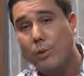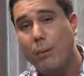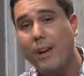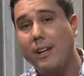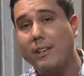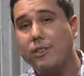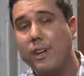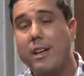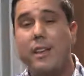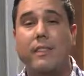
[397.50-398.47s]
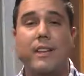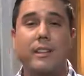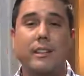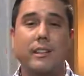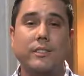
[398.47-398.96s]
on your page,
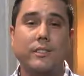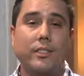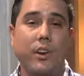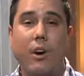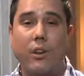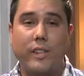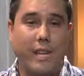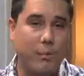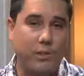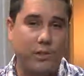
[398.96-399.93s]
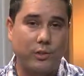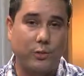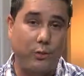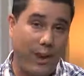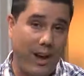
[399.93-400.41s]
then lists all the images
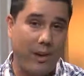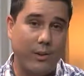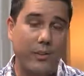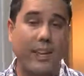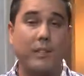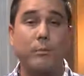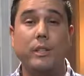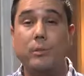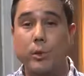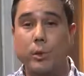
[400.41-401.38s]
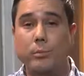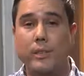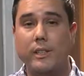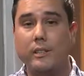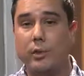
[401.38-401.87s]
found that can be
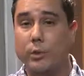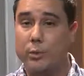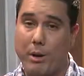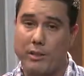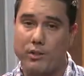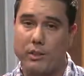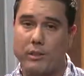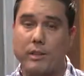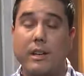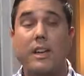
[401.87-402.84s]
grouped into a sprite sheet.